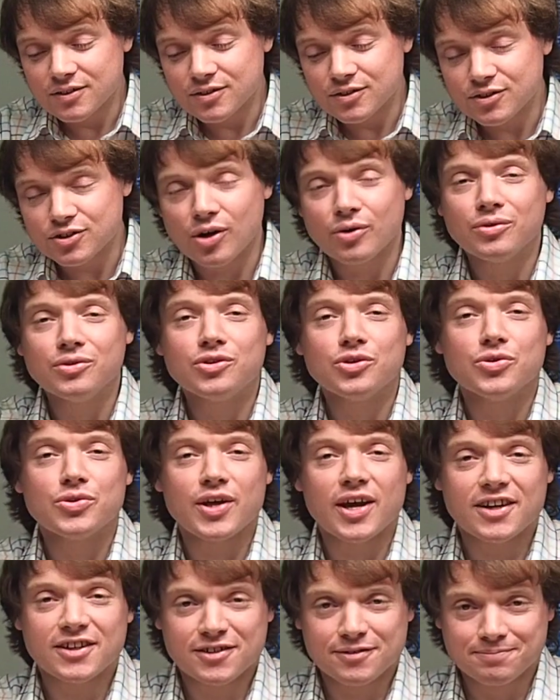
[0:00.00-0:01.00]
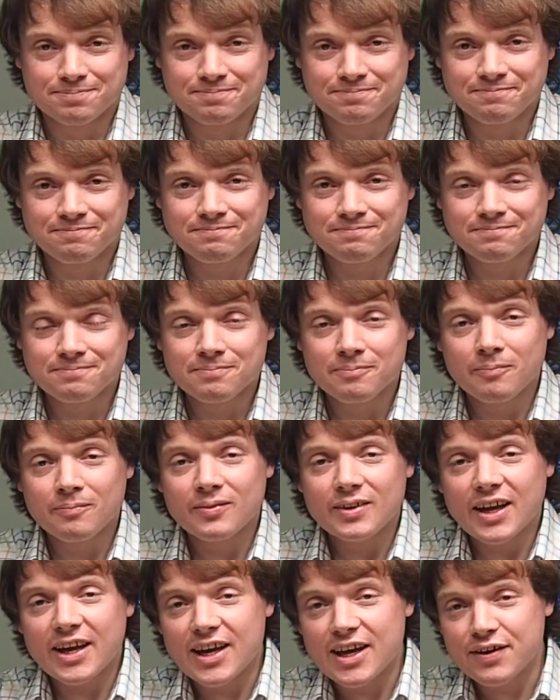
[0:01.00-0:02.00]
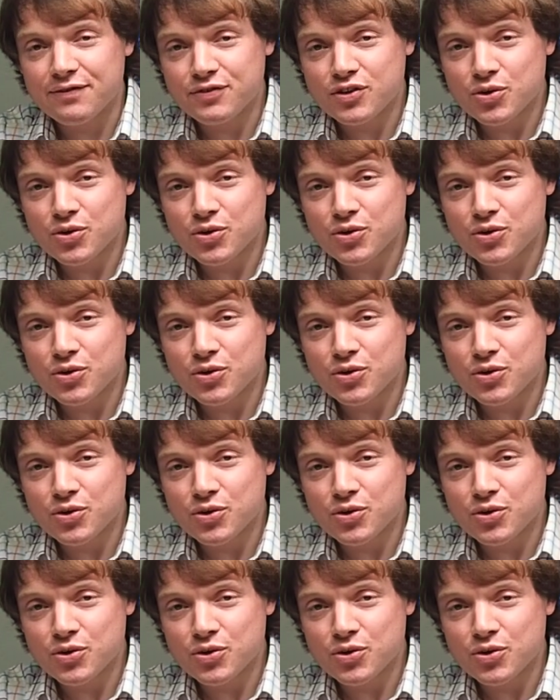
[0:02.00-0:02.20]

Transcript: Don't do this. If